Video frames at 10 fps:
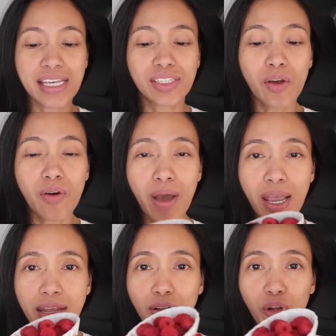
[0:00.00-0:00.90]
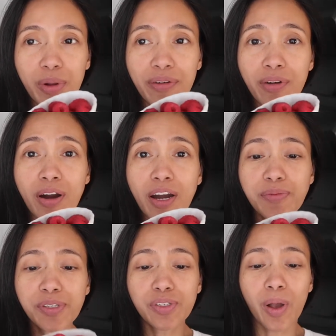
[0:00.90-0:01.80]
So I need a little bit of
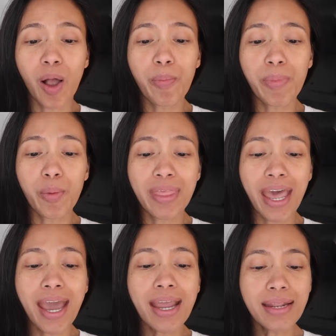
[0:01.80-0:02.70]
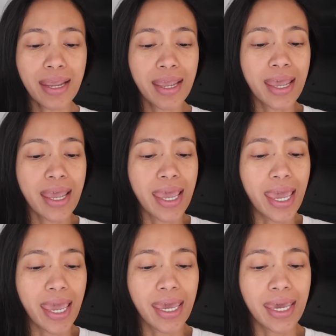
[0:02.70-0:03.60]
carbs to help me with that.
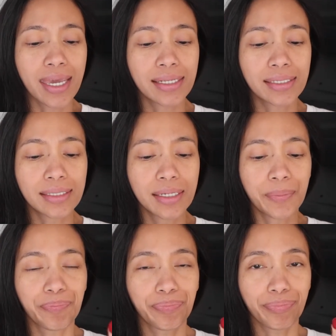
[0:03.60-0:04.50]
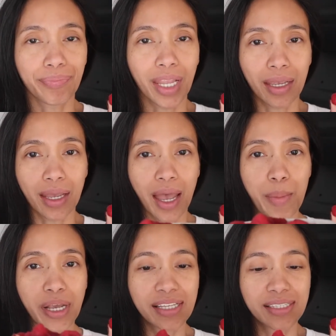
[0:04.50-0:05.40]
And I'm
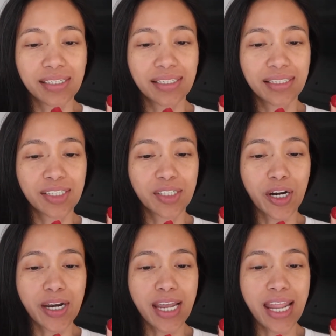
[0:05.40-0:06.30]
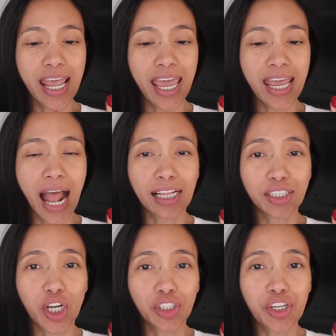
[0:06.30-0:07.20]
gonna get started and I'll talk